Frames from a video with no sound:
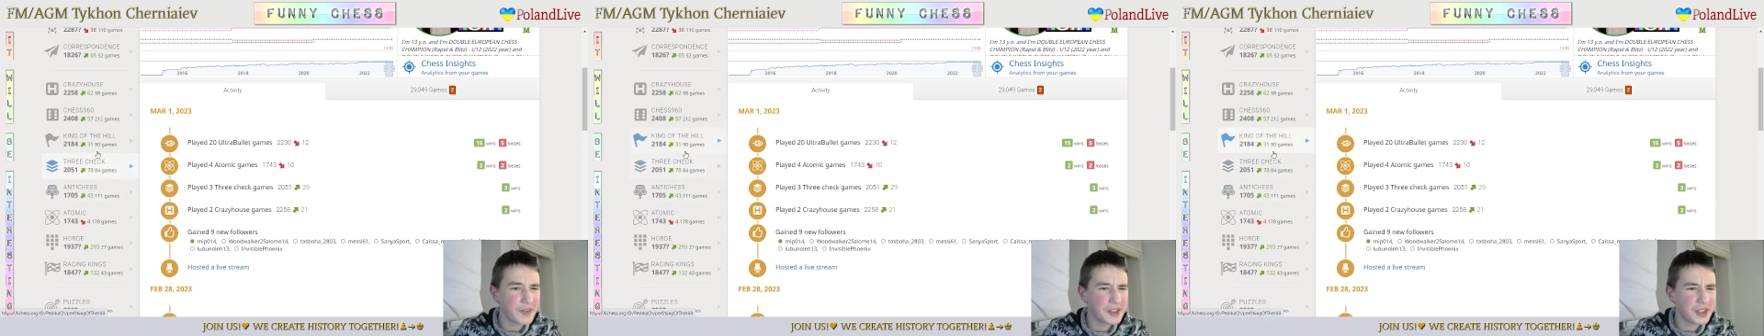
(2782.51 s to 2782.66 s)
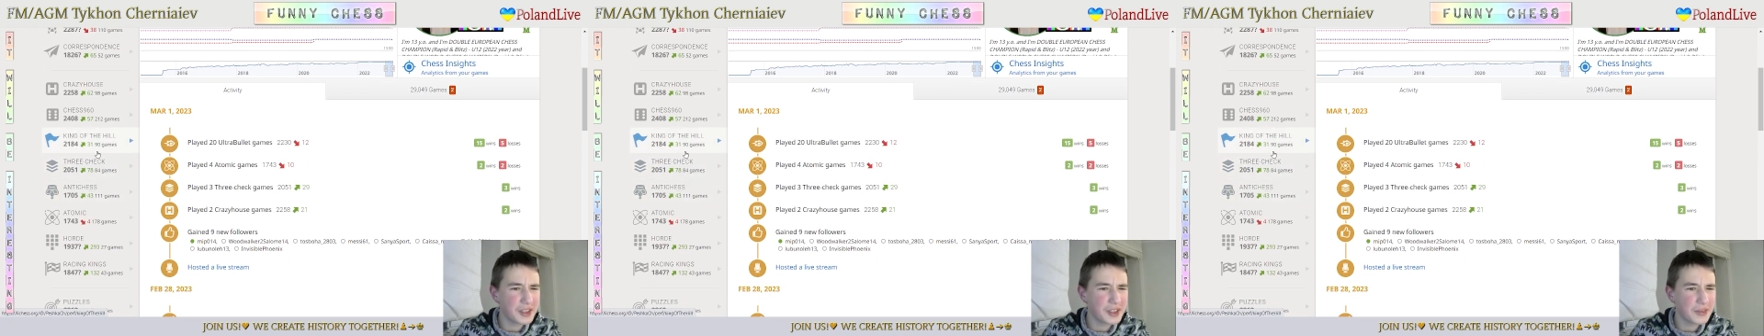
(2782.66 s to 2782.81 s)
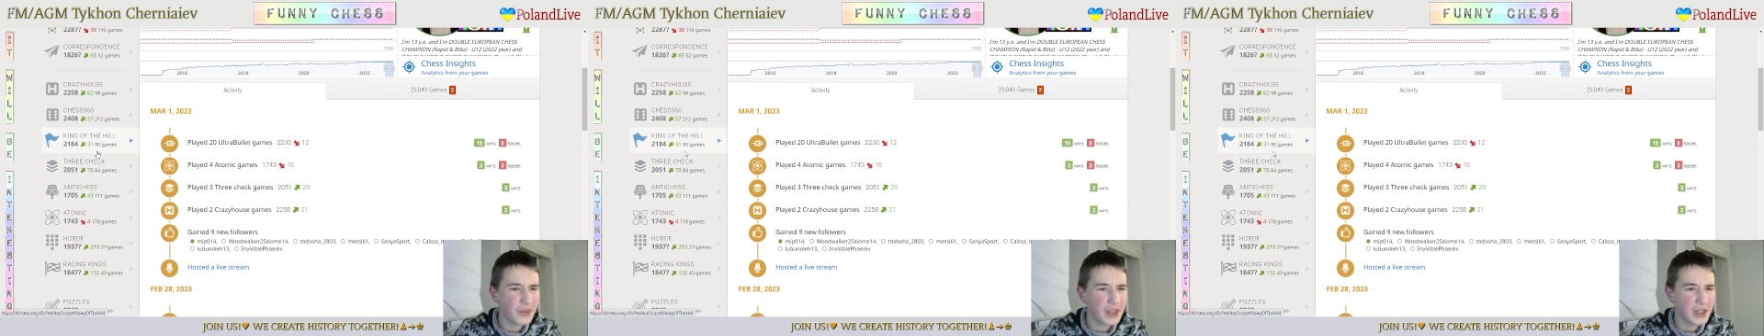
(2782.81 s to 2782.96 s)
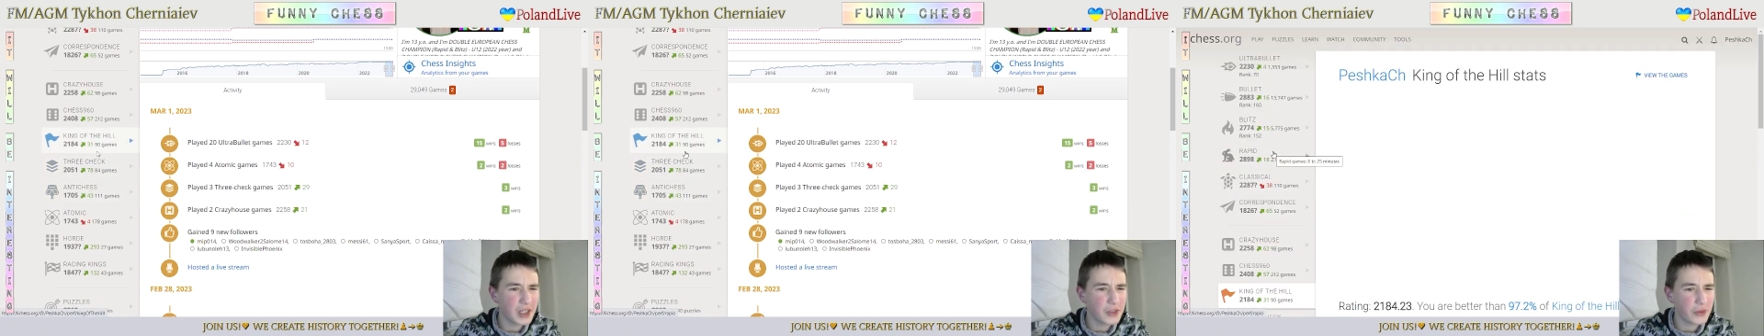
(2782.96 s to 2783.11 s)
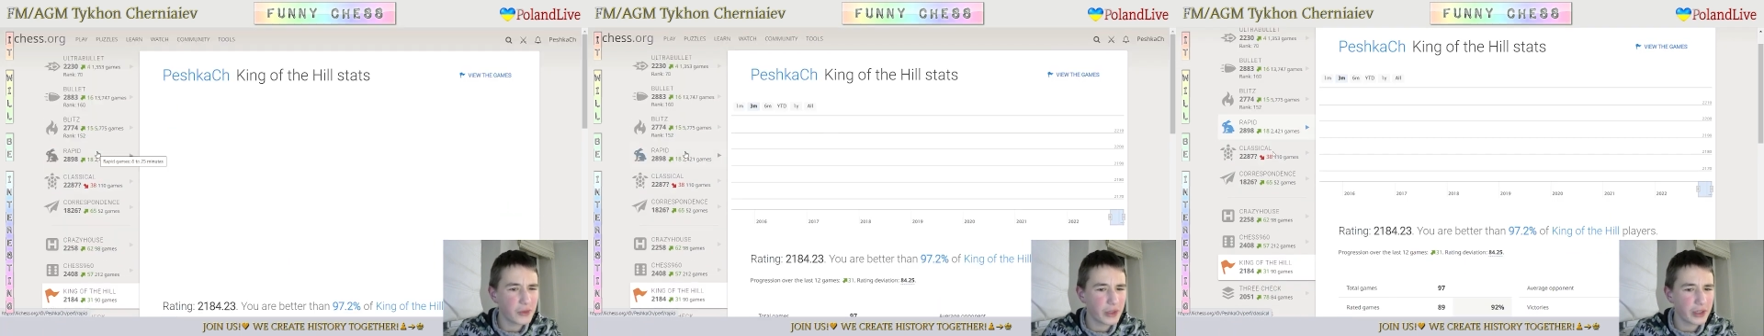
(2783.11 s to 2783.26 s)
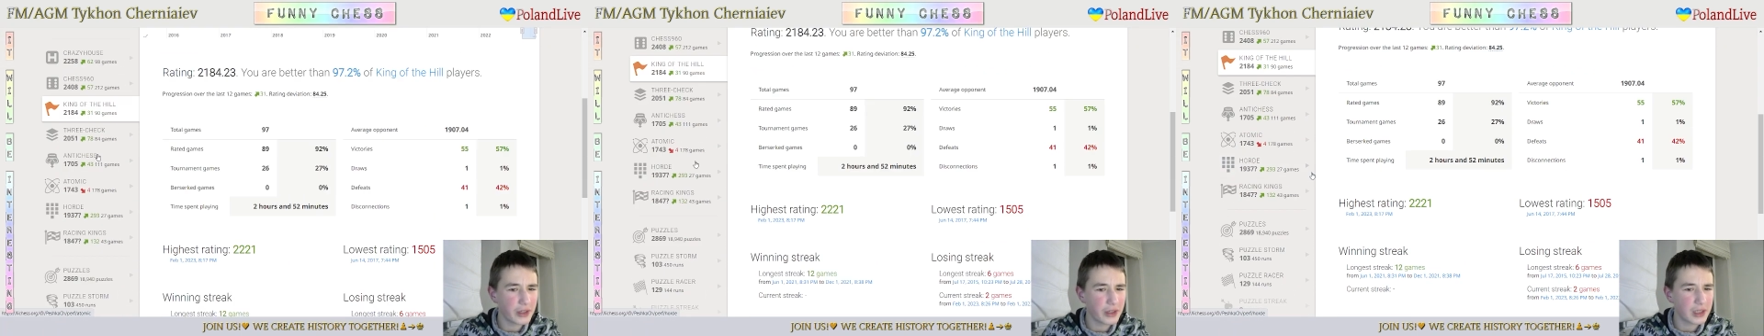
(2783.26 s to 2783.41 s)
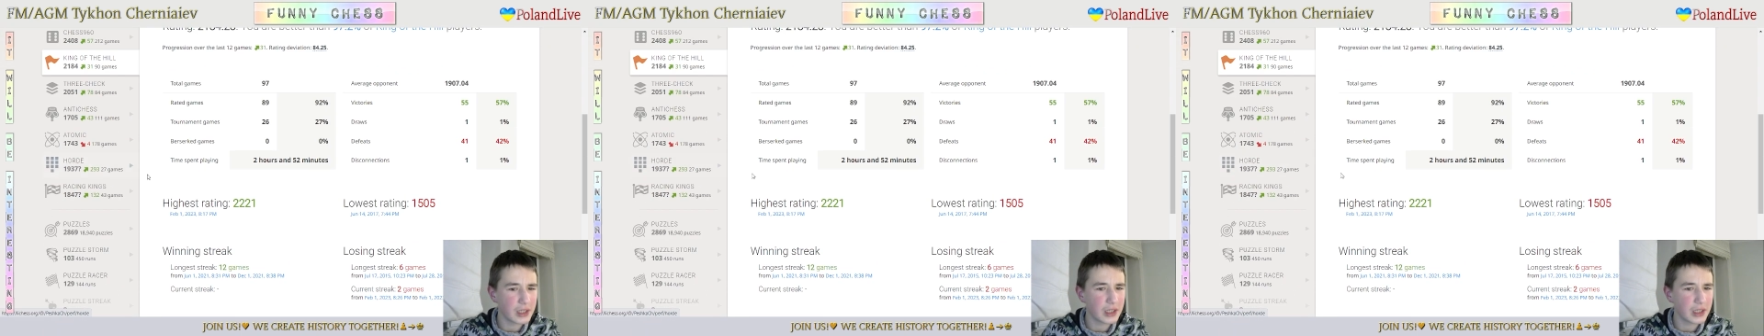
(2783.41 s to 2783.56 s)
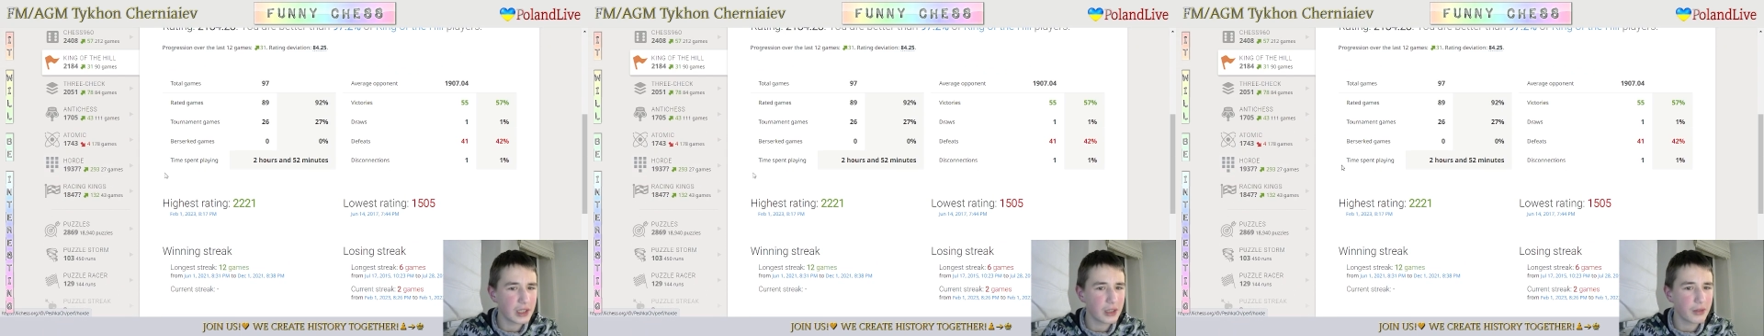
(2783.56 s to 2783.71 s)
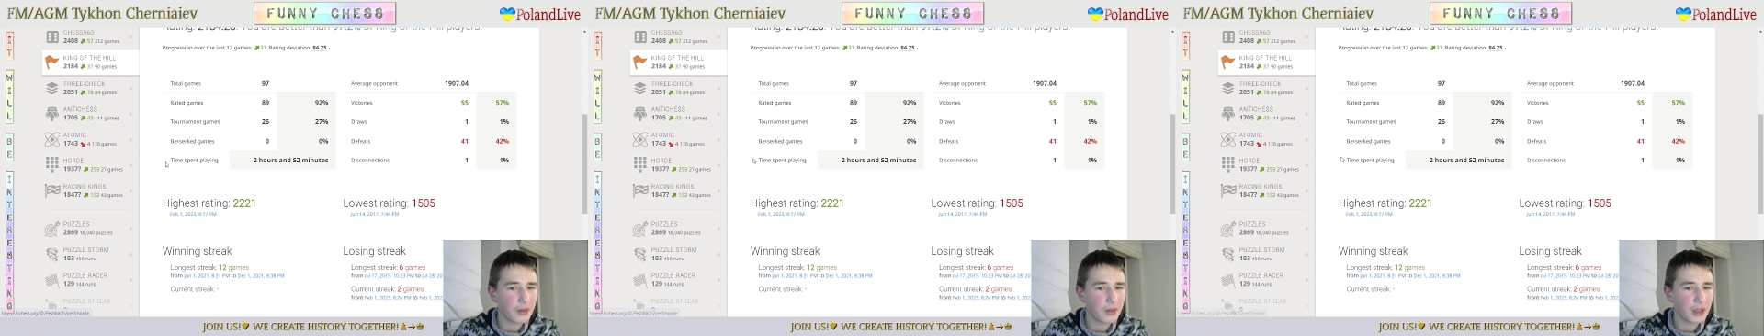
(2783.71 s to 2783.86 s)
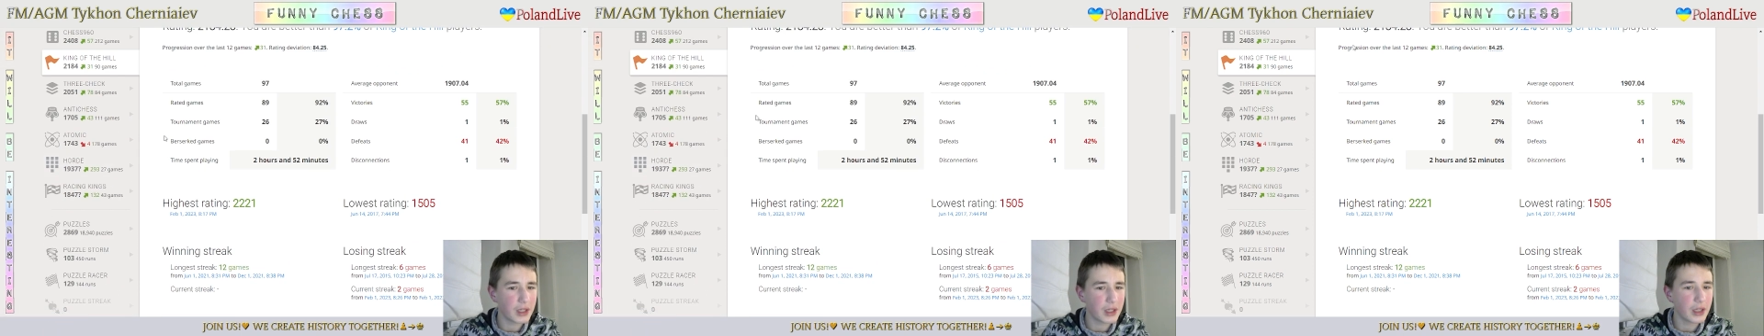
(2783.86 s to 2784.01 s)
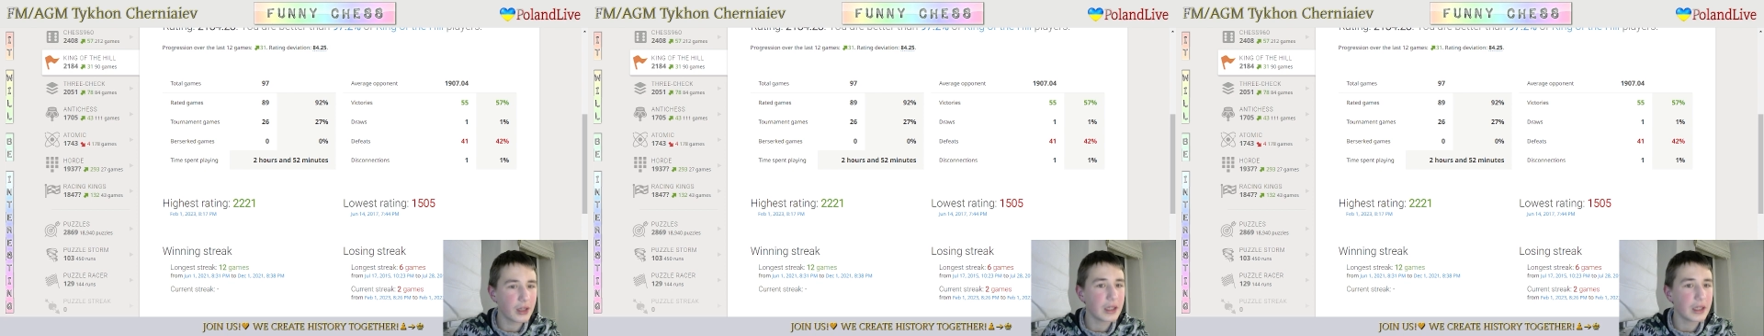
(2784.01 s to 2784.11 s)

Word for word: ever 2200 in King of the Hill?